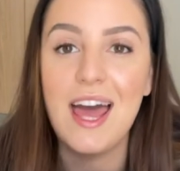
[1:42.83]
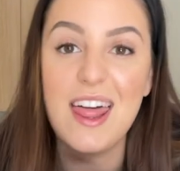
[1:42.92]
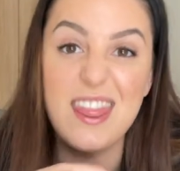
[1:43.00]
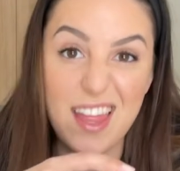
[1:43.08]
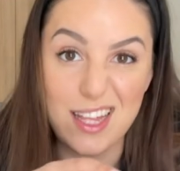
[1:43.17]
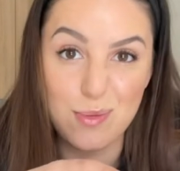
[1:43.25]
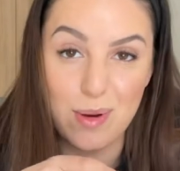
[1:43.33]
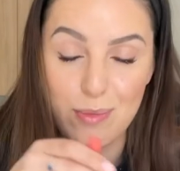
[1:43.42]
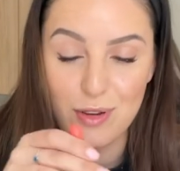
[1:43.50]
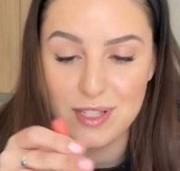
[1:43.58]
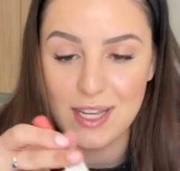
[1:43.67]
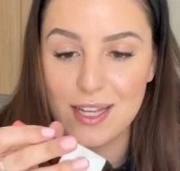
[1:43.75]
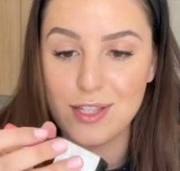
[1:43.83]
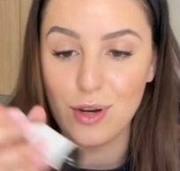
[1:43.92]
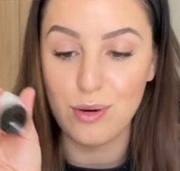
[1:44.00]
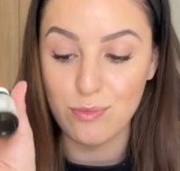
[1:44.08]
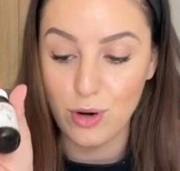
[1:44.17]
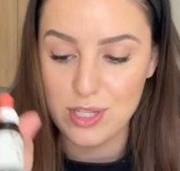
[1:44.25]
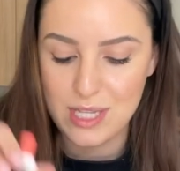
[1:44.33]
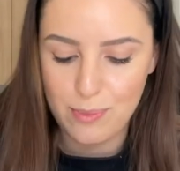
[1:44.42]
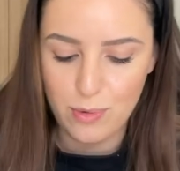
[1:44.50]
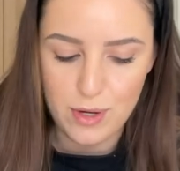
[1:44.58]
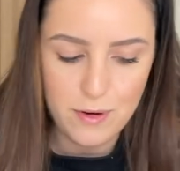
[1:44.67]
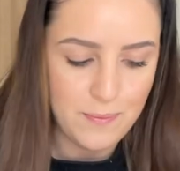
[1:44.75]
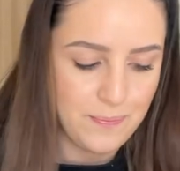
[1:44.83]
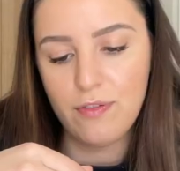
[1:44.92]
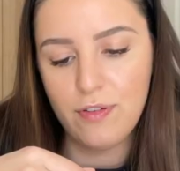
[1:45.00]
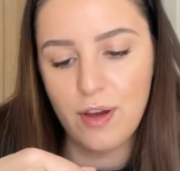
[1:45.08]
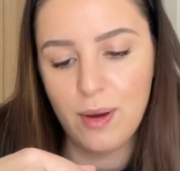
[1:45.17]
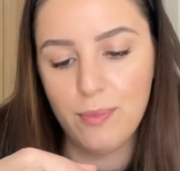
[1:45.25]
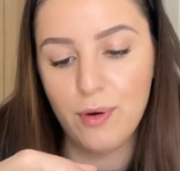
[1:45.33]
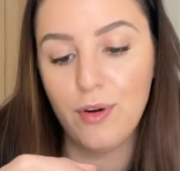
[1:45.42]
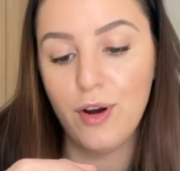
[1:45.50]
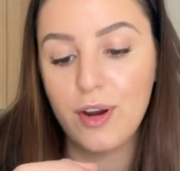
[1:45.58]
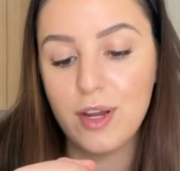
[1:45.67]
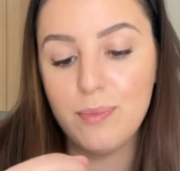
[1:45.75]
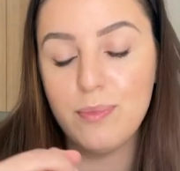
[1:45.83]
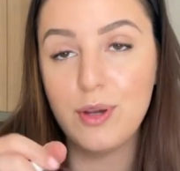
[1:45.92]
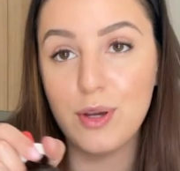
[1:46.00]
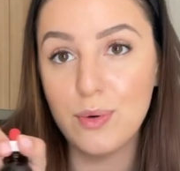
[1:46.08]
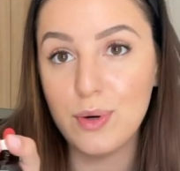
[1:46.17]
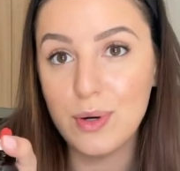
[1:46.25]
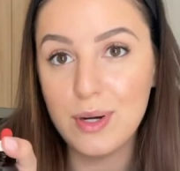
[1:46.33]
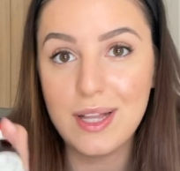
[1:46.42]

That's why I'm using it. So rose hip oil, Moroccan pure oil.